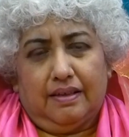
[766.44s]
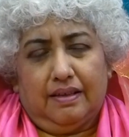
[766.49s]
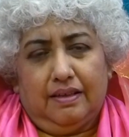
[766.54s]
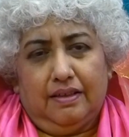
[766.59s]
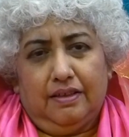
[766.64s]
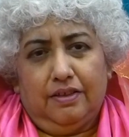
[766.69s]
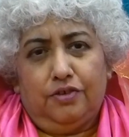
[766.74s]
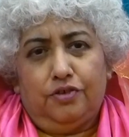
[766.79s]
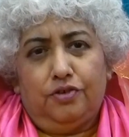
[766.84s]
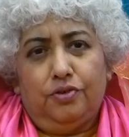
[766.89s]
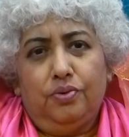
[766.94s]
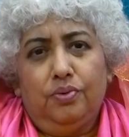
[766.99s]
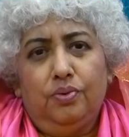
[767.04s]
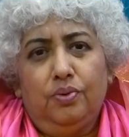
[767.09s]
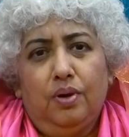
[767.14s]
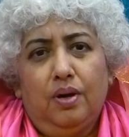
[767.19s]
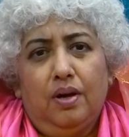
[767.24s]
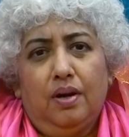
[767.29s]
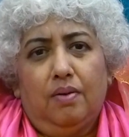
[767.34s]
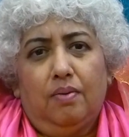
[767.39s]
the
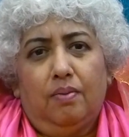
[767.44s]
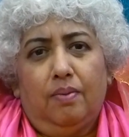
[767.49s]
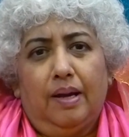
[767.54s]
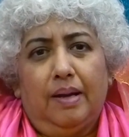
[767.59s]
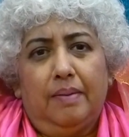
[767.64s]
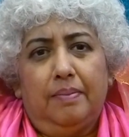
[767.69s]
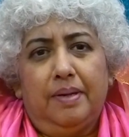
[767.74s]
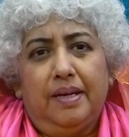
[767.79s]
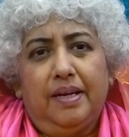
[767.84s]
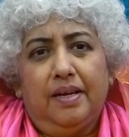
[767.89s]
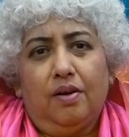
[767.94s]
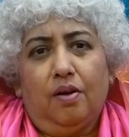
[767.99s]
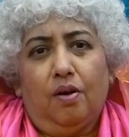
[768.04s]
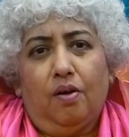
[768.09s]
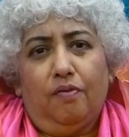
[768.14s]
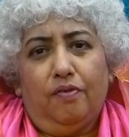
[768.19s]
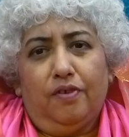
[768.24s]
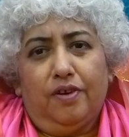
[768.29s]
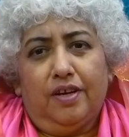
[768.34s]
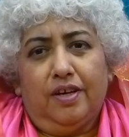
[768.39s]
true well-being
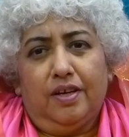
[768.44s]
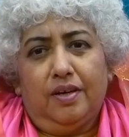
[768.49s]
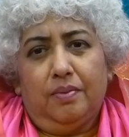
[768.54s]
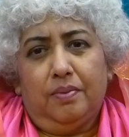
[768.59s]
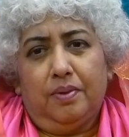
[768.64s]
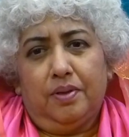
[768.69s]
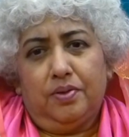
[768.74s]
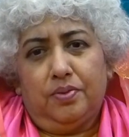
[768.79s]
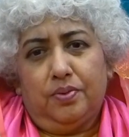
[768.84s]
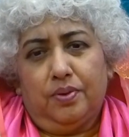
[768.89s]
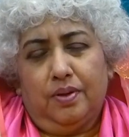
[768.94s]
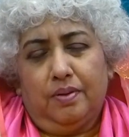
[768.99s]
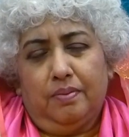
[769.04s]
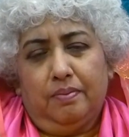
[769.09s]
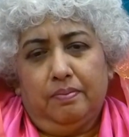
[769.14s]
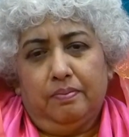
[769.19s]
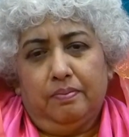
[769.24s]
of an individual